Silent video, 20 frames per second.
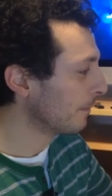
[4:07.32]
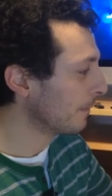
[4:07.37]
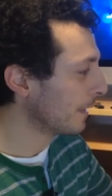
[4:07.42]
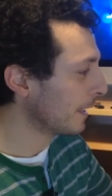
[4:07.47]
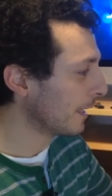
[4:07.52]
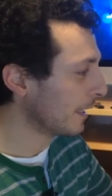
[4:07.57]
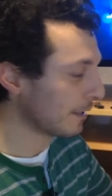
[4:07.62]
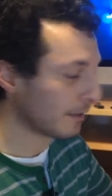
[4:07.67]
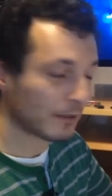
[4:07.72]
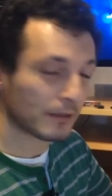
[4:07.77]

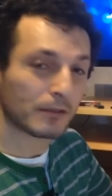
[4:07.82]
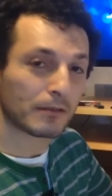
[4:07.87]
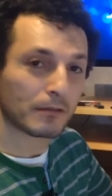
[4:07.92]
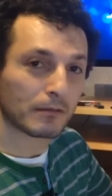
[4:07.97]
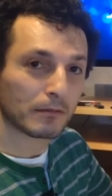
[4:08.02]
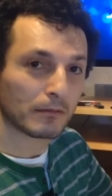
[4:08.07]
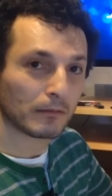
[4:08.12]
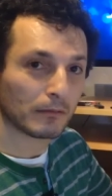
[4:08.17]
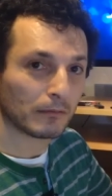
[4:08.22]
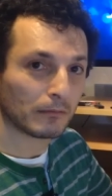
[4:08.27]

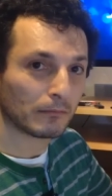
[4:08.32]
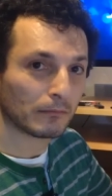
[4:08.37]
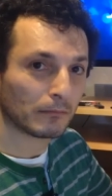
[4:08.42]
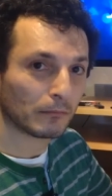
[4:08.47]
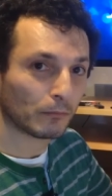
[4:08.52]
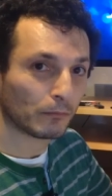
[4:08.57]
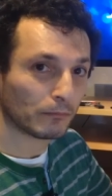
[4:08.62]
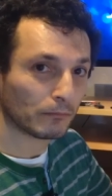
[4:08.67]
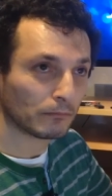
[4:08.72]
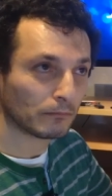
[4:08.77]
it's
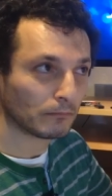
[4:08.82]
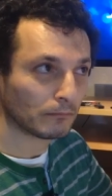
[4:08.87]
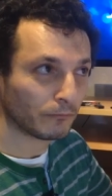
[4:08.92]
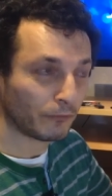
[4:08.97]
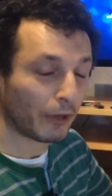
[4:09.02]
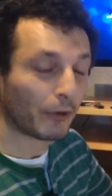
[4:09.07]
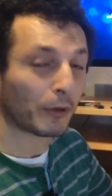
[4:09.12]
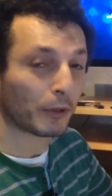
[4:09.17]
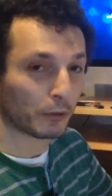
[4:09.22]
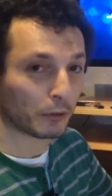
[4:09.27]

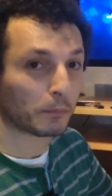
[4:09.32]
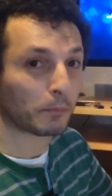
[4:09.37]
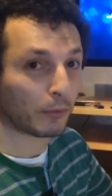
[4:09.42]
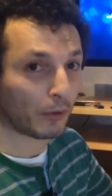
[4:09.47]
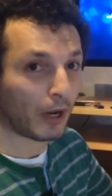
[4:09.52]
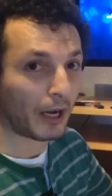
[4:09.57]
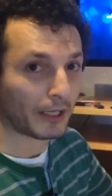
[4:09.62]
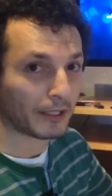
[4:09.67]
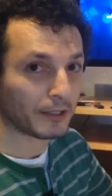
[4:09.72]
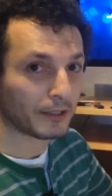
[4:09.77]
very good
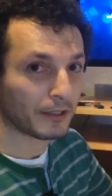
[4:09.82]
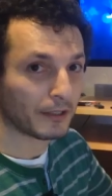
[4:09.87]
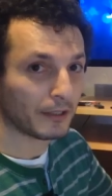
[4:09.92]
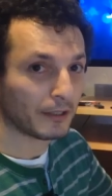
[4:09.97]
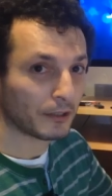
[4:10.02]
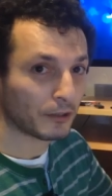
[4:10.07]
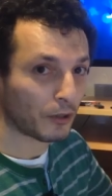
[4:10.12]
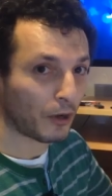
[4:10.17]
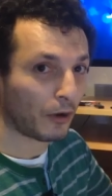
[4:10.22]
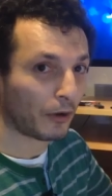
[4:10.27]
price.
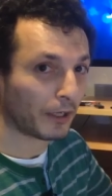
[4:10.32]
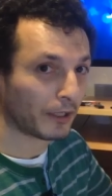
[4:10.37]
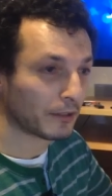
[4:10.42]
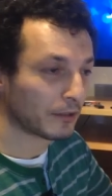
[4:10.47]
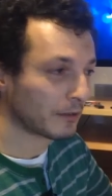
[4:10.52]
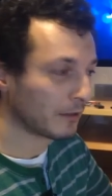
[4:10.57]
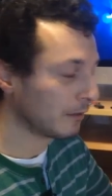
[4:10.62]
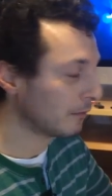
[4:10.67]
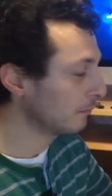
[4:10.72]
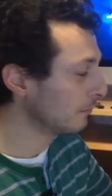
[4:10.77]
So
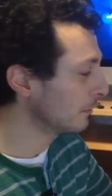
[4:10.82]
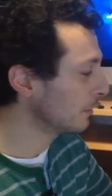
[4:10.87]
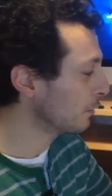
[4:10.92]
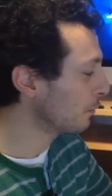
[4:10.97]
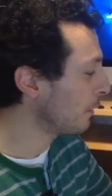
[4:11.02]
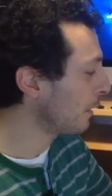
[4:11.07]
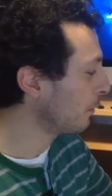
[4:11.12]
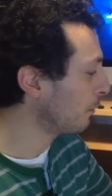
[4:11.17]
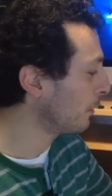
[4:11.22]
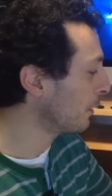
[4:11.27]
it's
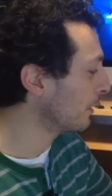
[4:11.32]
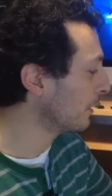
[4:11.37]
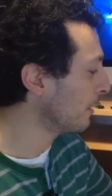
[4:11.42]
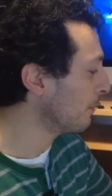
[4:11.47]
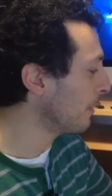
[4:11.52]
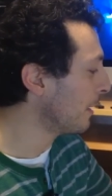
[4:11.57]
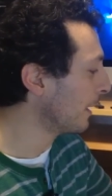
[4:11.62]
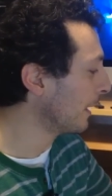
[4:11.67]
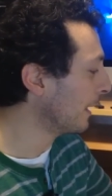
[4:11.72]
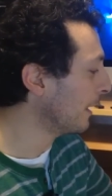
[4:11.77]
well worth the
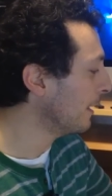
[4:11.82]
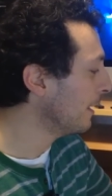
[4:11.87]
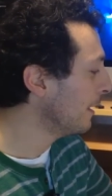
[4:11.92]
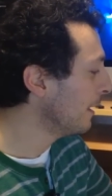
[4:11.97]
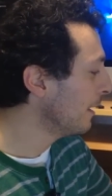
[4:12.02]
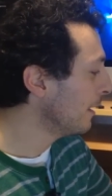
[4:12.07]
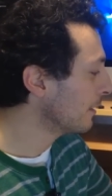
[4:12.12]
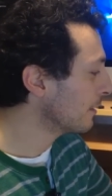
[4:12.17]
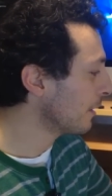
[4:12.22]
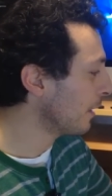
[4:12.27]
money.
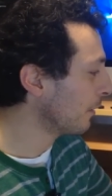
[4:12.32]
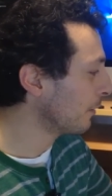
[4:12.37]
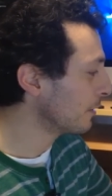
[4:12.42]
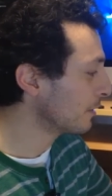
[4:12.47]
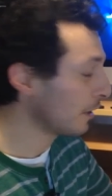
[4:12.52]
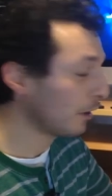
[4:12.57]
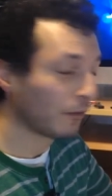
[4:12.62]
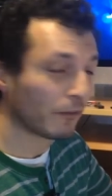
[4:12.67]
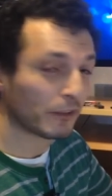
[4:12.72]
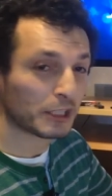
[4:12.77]
So
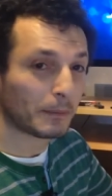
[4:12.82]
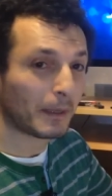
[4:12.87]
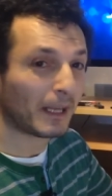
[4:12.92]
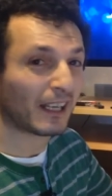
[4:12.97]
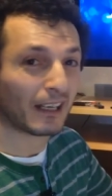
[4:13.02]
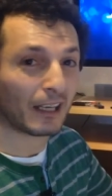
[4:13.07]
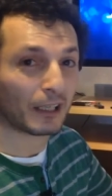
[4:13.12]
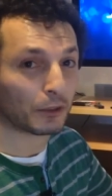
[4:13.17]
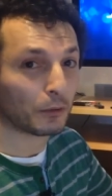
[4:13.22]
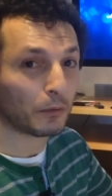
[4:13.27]
instead of
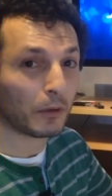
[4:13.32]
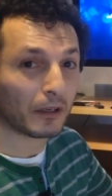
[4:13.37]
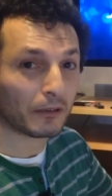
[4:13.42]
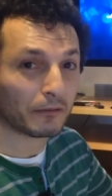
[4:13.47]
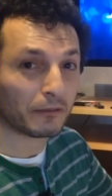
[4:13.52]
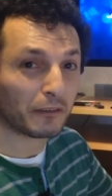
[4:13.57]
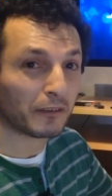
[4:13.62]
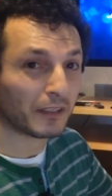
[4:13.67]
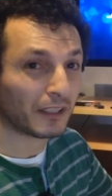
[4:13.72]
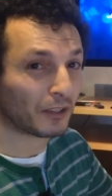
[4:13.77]
spending like
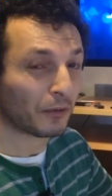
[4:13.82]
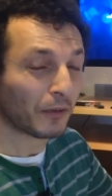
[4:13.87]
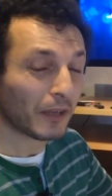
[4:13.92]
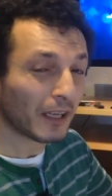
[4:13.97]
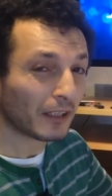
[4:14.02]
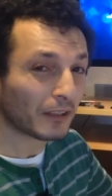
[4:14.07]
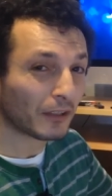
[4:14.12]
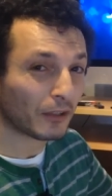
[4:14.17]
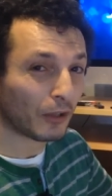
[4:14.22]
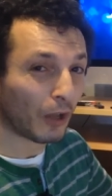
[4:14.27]
$250,
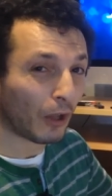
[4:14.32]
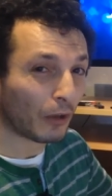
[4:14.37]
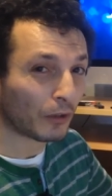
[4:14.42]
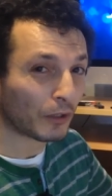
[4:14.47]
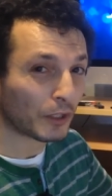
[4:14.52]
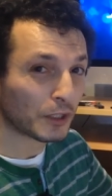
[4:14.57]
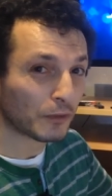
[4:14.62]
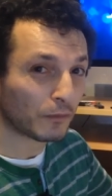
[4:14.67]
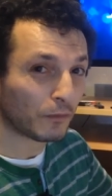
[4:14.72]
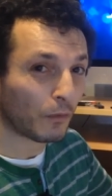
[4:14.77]

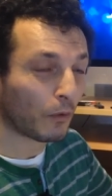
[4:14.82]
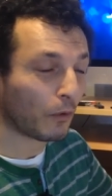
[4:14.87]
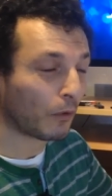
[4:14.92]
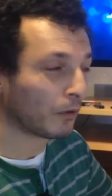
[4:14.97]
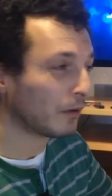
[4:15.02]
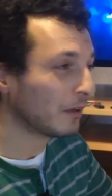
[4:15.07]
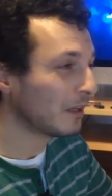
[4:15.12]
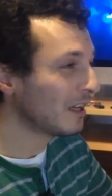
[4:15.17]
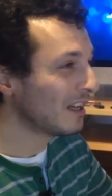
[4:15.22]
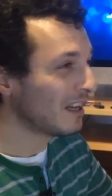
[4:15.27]
$300
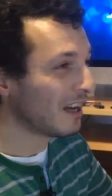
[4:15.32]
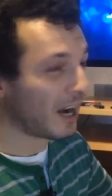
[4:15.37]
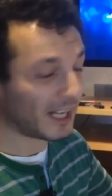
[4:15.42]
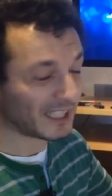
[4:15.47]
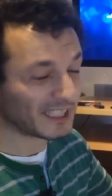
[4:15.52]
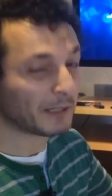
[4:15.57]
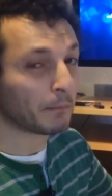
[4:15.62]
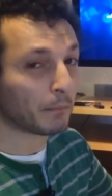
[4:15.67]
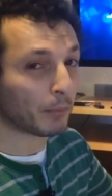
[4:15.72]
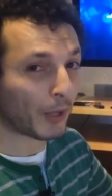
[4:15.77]
for
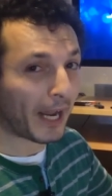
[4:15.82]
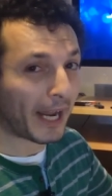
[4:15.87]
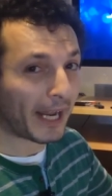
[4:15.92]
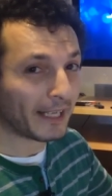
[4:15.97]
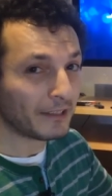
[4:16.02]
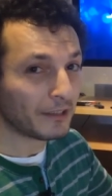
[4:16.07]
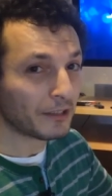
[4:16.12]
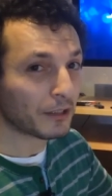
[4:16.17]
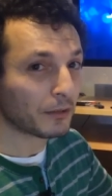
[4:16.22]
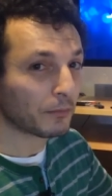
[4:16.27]
other
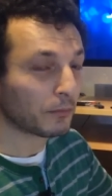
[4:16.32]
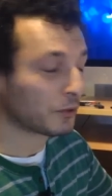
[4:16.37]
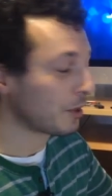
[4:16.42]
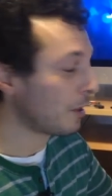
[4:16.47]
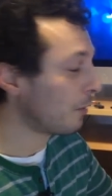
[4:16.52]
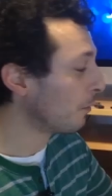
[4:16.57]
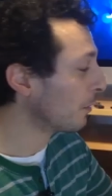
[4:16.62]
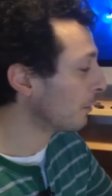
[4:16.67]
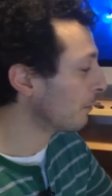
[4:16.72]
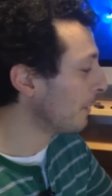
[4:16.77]
brands, which
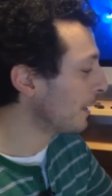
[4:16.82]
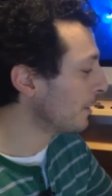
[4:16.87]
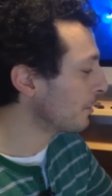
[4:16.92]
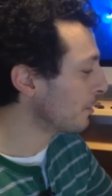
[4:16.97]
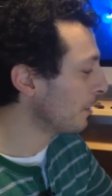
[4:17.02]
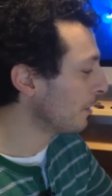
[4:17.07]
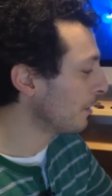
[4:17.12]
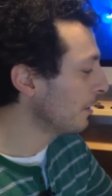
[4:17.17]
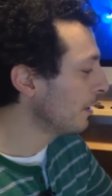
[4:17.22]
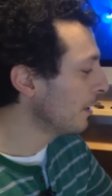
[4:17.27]
I won't
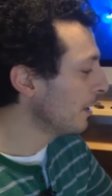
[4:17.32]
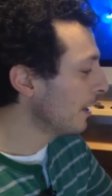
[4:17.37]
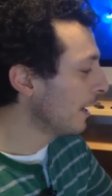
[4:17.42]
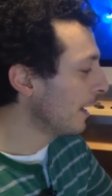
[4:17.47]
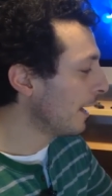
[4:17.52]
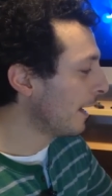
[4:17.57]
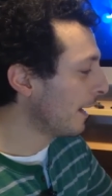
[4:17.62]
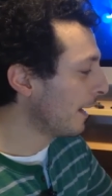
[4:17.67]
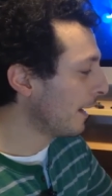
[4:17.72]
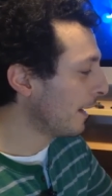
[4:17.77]
mention,
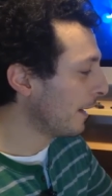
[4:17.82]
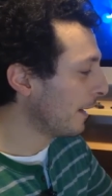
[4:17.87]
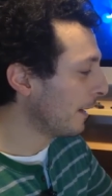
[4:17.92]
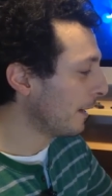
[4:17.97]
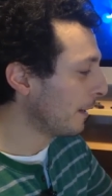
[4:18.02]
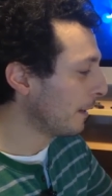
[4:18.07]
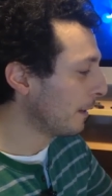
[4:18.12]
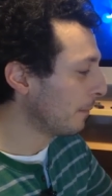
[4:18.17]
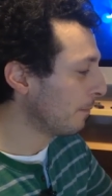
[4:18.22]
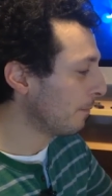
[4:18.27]

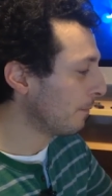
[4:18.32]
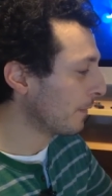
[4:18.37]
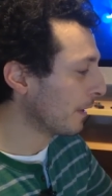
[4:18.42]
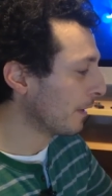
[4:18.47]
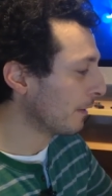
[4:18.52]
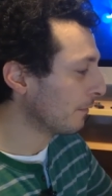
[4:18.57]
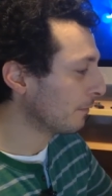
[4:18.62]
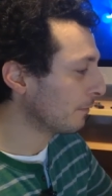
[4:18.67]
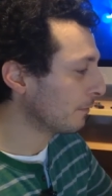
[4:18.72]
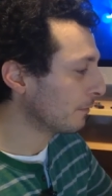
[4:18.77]

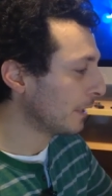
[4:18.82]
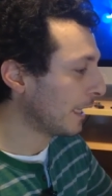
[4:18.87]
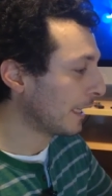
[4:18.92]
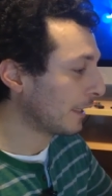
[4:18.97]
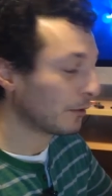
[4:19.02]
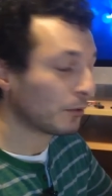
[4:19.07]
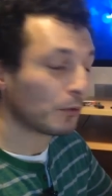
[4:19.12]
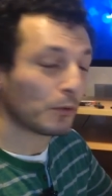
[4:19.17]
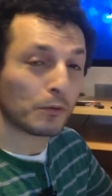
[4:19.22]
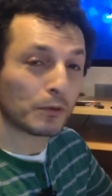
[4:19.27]

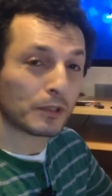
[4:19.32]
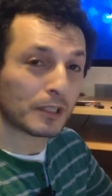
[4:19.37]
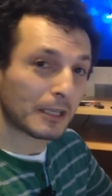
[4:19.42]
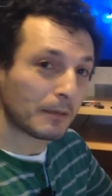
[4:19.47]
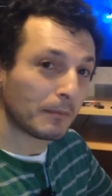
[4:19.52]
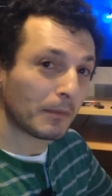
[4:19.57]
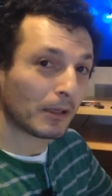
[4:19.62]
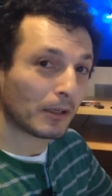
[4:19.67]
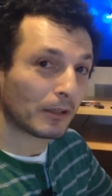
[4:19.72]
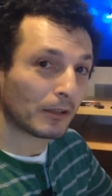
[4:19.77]
that do
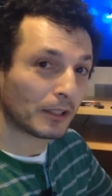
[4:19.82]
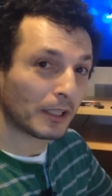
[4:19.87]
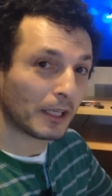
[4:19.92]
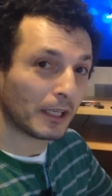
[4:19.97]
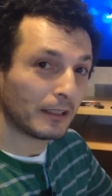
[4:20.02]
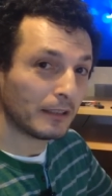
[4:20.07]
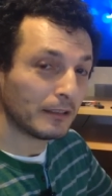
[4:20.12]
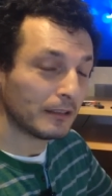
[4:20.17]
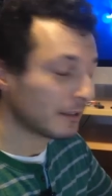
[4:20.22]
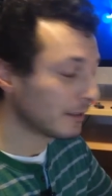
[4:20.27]
similar
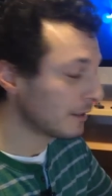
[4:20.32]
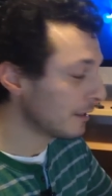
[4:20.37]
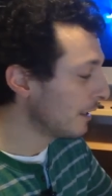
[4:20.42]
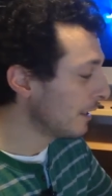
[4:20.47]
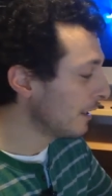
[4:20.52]
things,